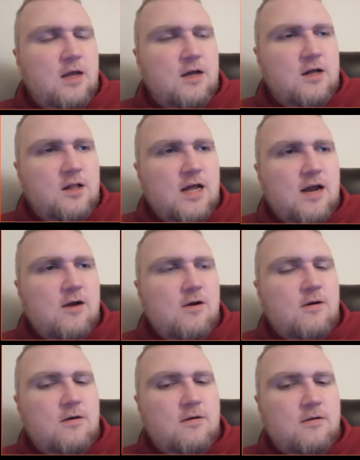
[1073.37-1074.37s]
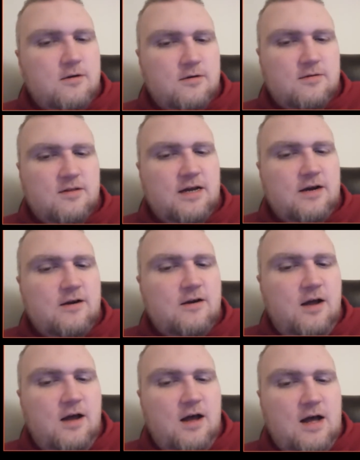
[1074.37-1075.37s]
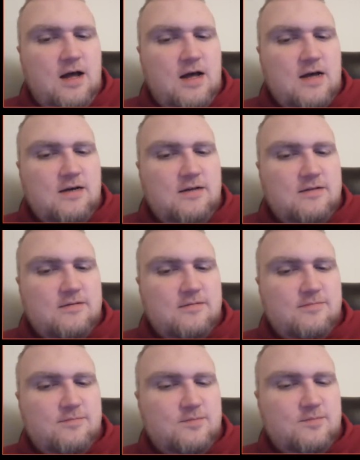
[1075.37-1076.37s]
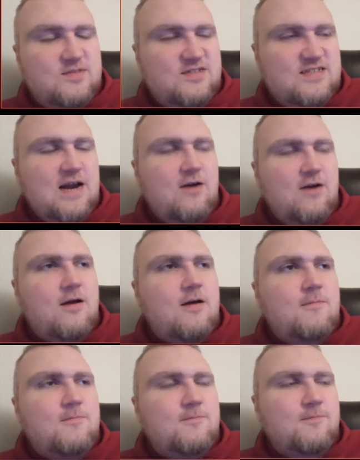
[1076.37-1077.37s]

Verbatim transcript: Claire or Claire, uh, Sarah